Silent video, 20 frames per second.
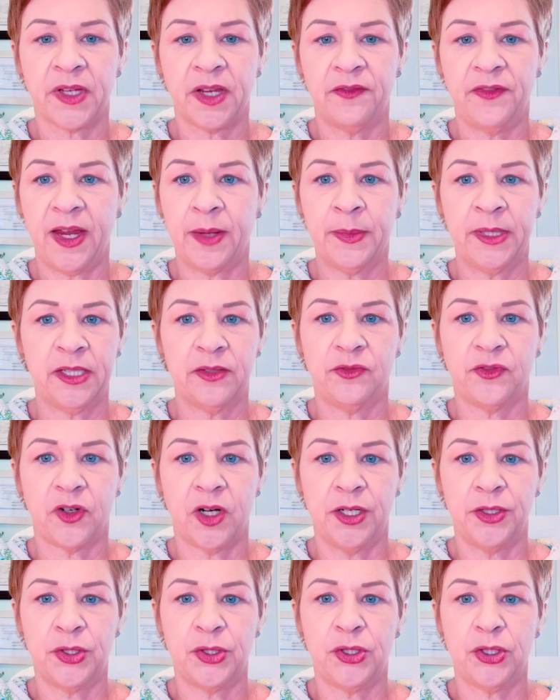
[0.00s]
family and
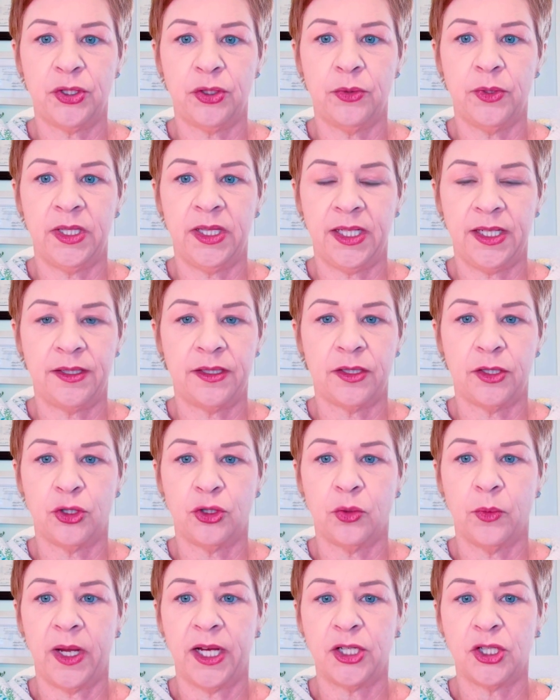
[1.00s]
friends do in these
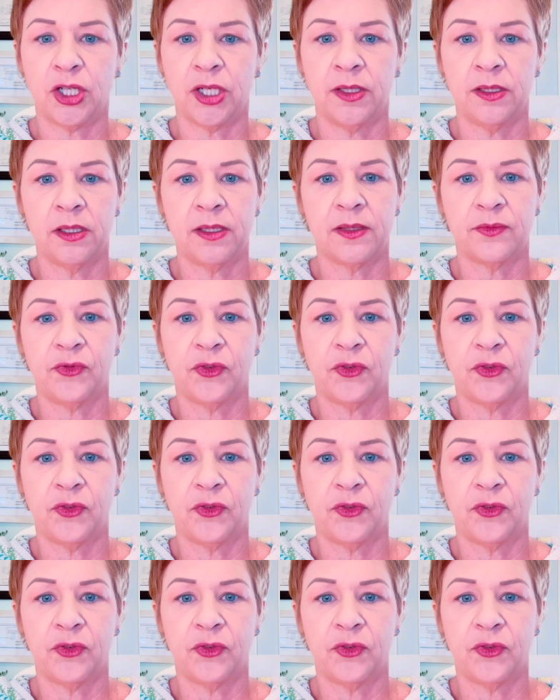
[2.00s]
situations.